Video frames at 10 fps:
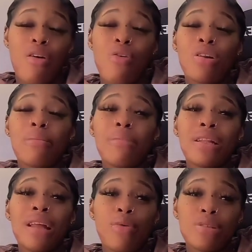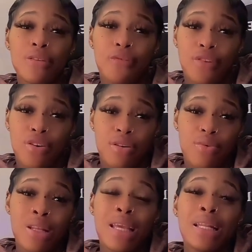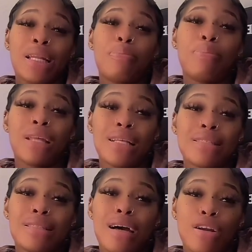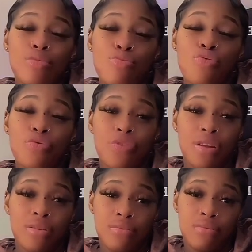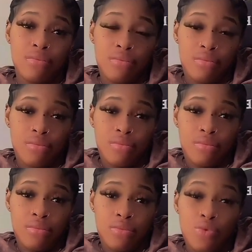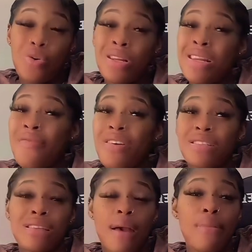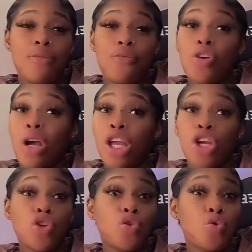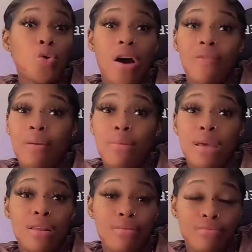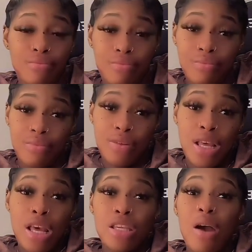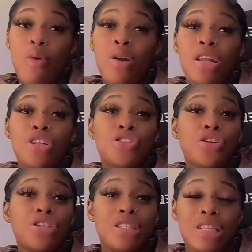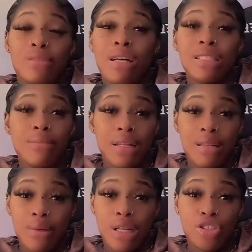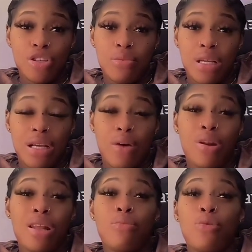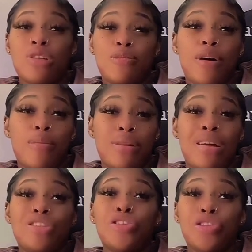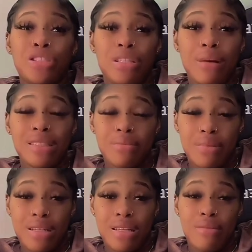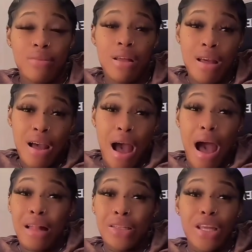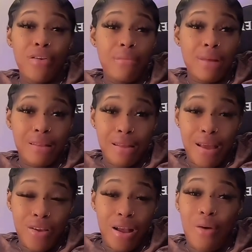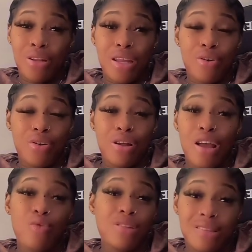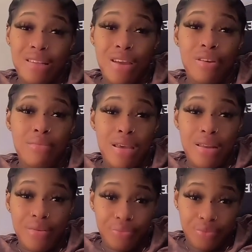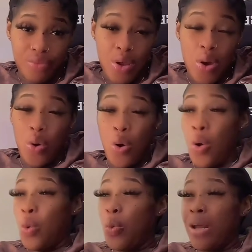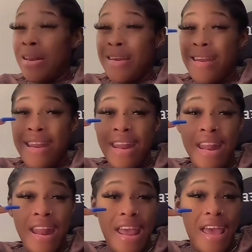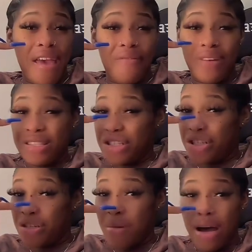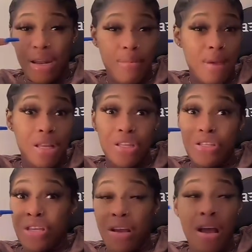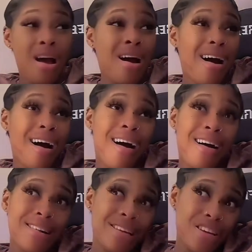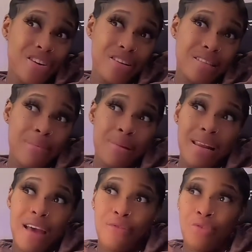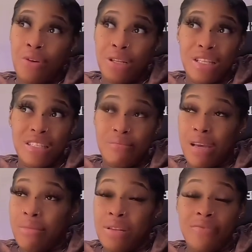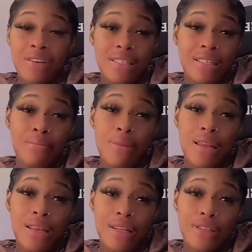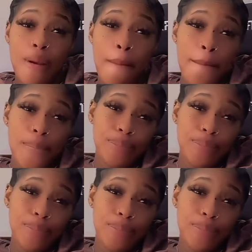The only bed that we see for you when you're in the play a star, the movie. We never see a bed for you because you do have a bed. You're one of the dirtiest batiman them in Jamaica. One of the most popular dirty batiman them. All Derek better than you because when Derek go live, we see Derek bed. We never see Shibada bed yet. All the years of my life knowing this man, me never seen bed yet.